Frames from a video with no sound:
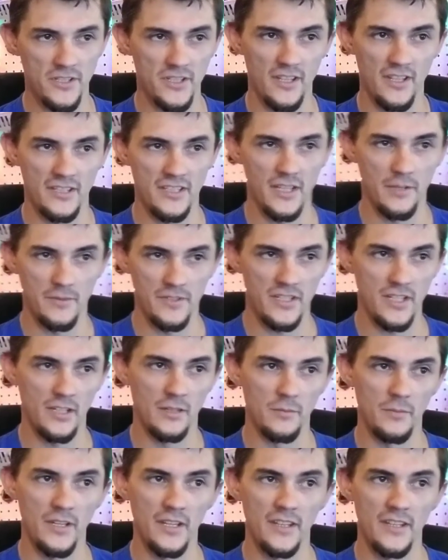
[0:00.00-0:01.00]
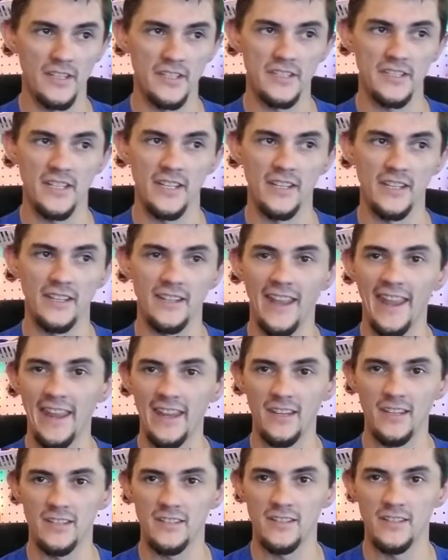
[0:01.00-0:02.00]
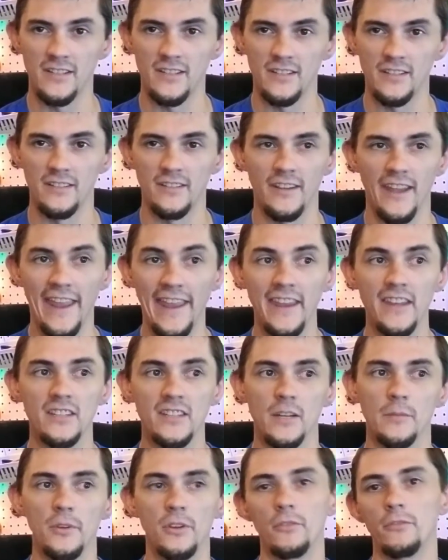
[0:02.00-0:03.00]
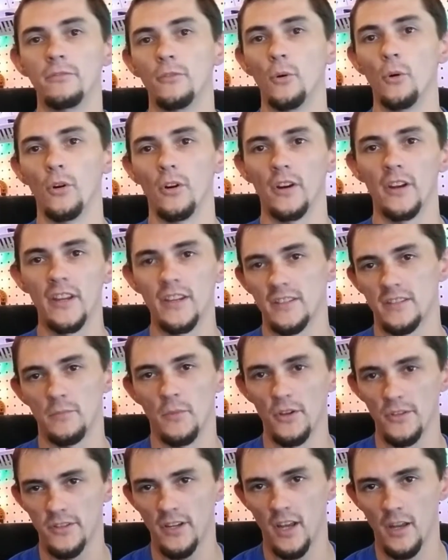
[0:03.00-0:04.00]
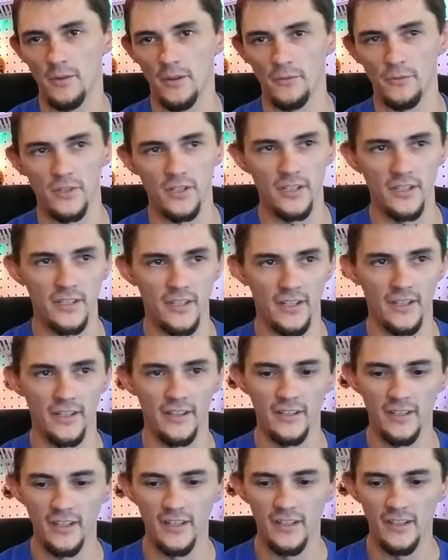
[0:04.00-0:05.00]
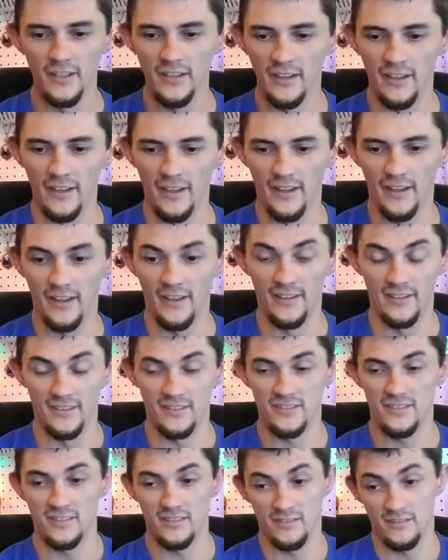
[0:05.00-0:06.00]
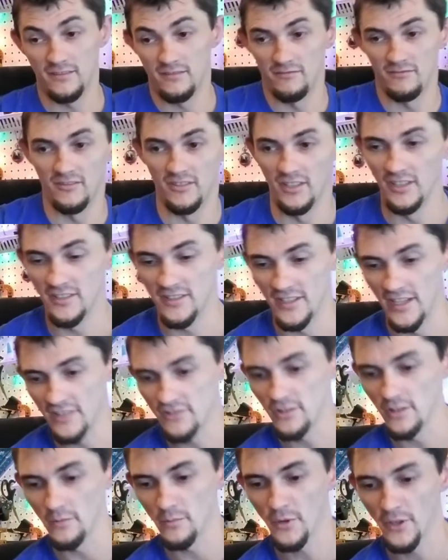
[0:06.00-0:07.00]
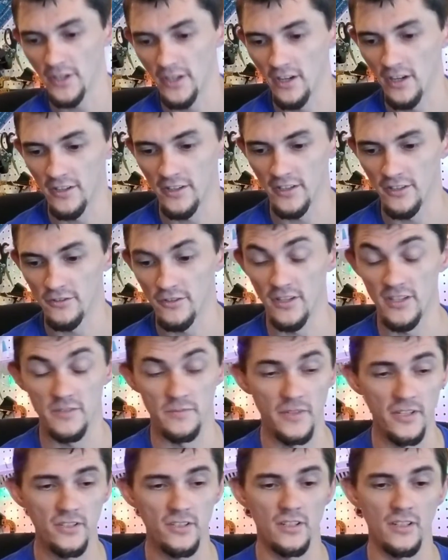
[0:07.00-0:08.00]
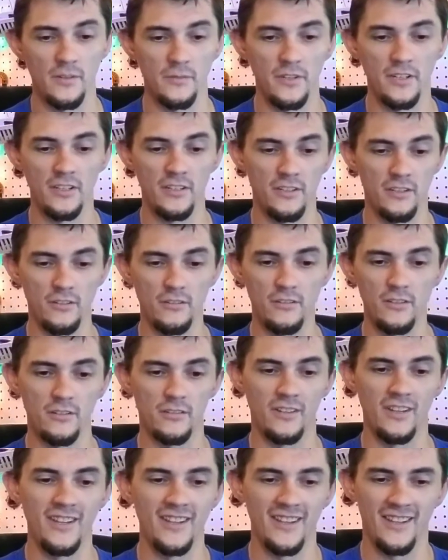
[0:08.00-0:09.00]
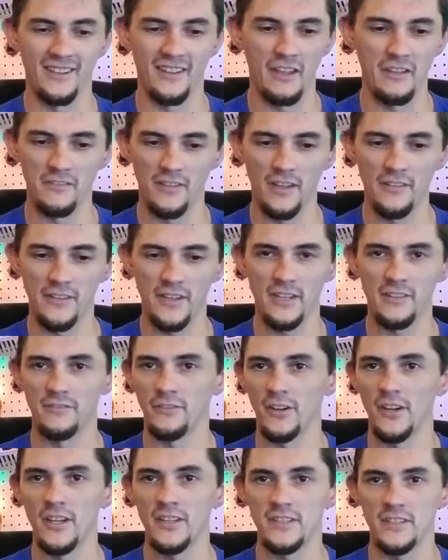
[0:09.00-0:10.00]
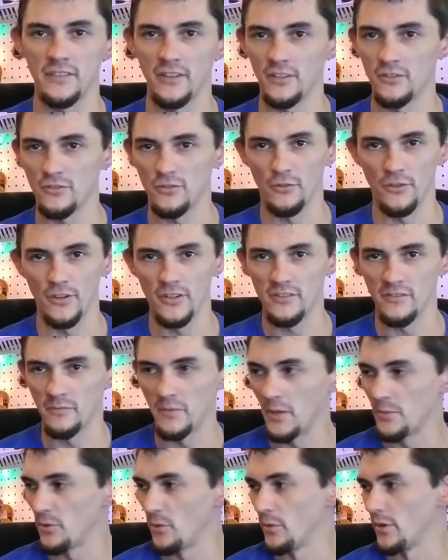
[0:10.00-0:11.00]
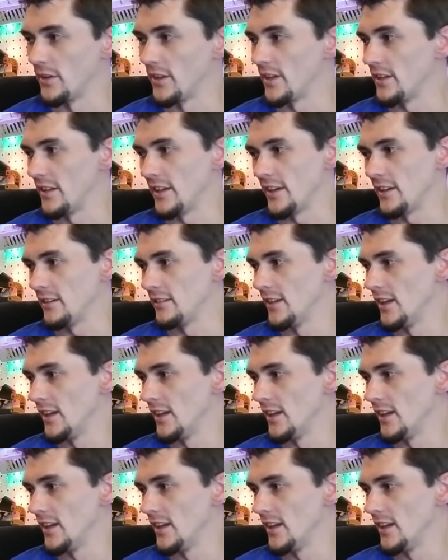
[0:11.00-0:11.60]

of the time it's going to be this Edison AW4. It's the most common one, and it's actually a pretty hardy transmission. I mean, you could. I've had friends, I've had stories of people where they